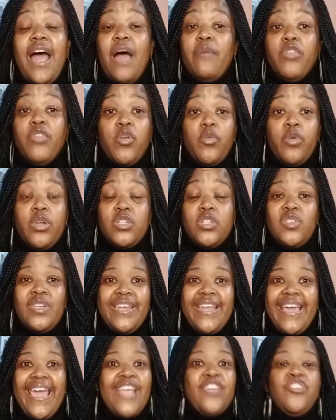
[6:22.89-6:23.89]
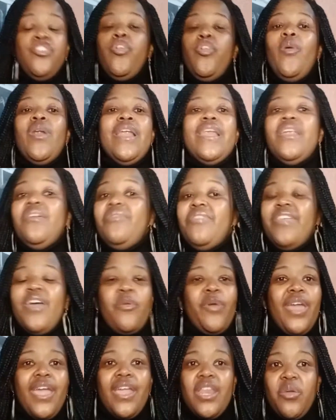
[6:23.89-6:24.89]
I'm not willing to neglect, and you don't want to live that
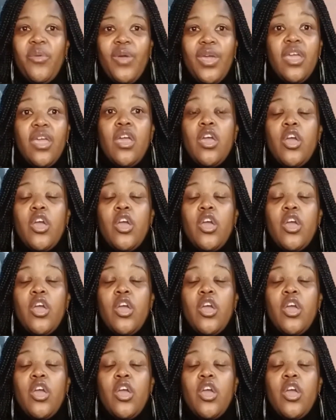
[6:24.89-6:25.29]
way anyway.